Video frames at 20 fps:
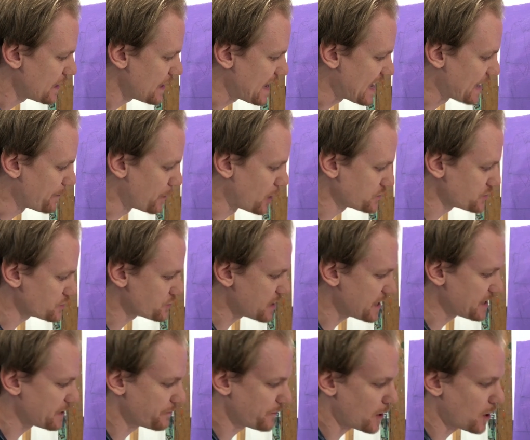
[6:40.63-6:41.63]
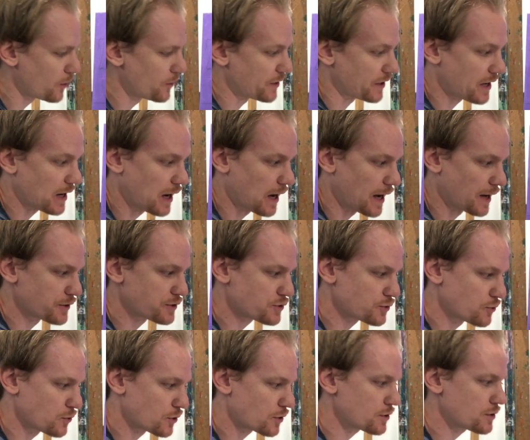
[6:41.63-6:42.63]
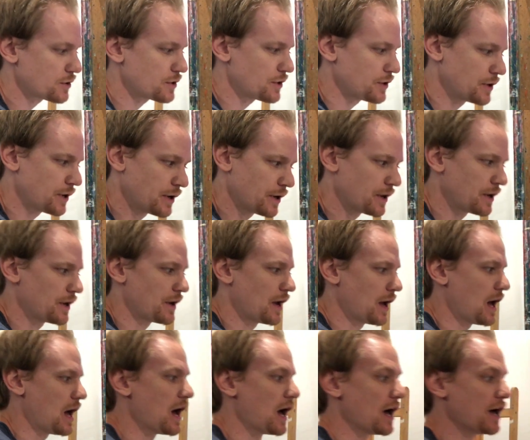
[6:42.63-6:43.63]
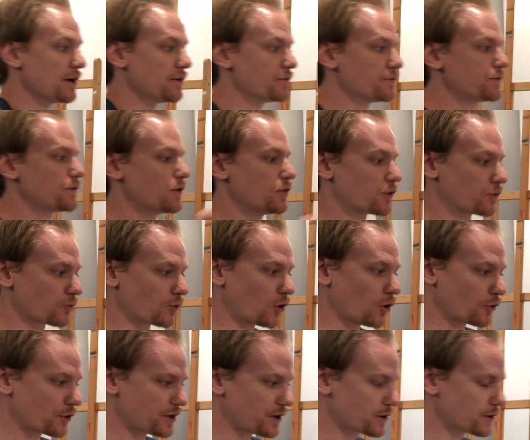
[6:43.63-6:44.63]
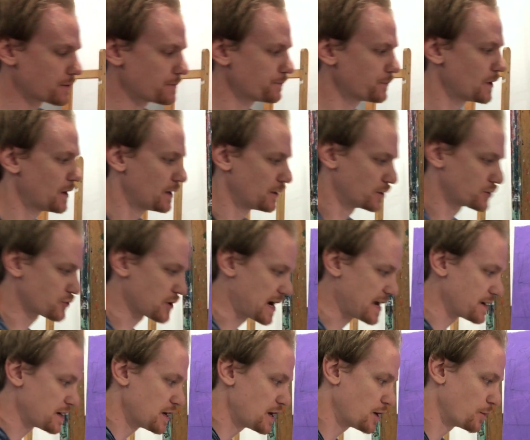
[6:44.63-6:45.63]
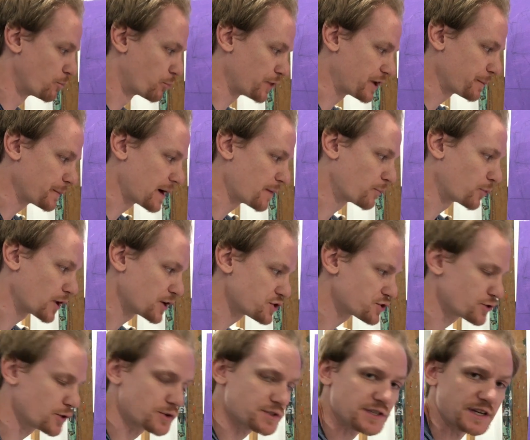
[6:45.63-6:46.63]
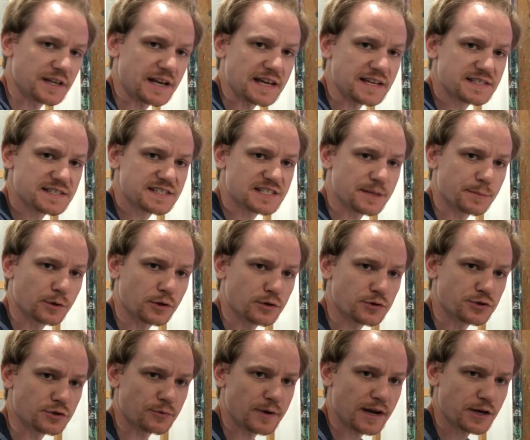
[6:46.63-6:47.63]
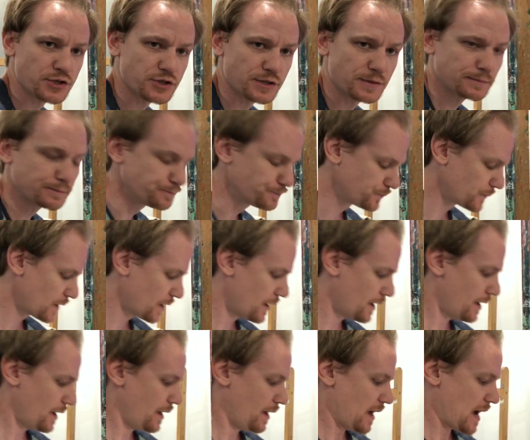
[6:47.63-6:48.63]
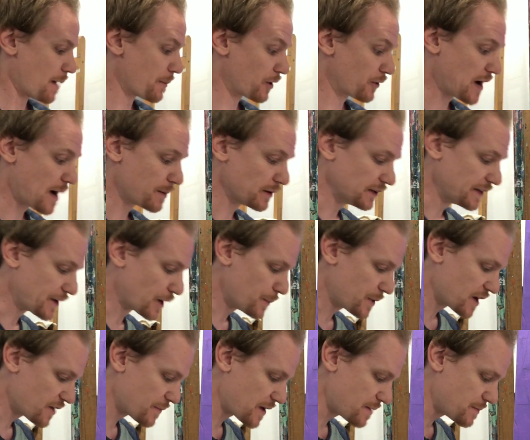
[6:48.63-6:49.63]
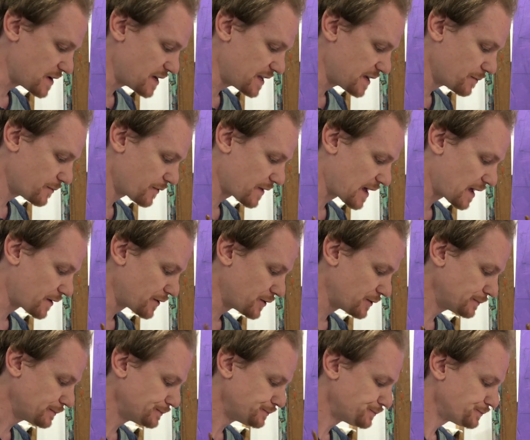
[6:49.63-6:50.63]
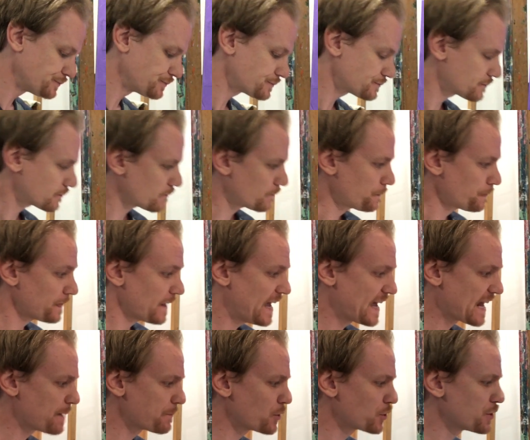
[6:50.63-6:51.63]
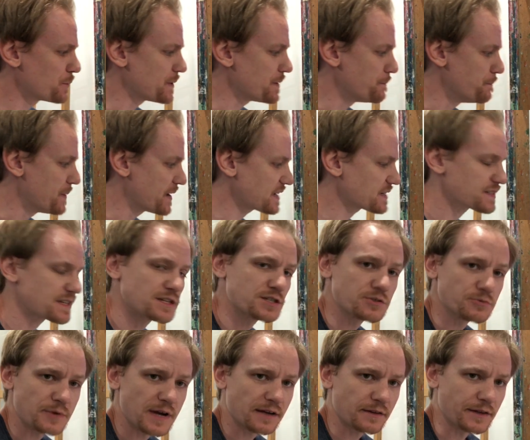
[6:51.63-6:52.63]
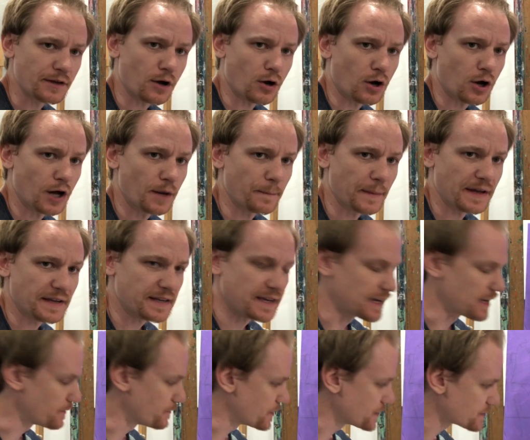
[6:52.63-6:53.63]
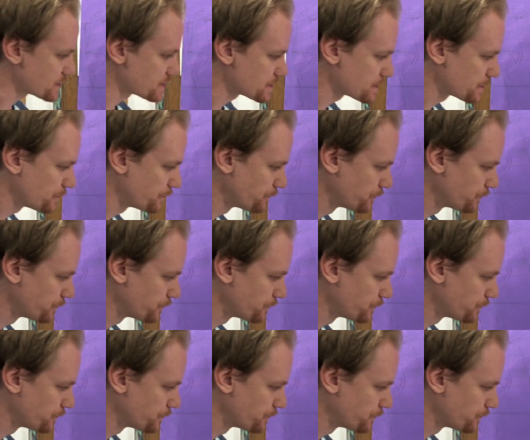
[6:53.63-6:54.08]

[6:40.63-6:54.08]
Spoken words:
and I'm also trying to follow the contour of the roll here to try and bring my brush strokes in a similar direction. I'm going to grab a little bit of my medium value, and I'm going to be mixing directly on my canvas.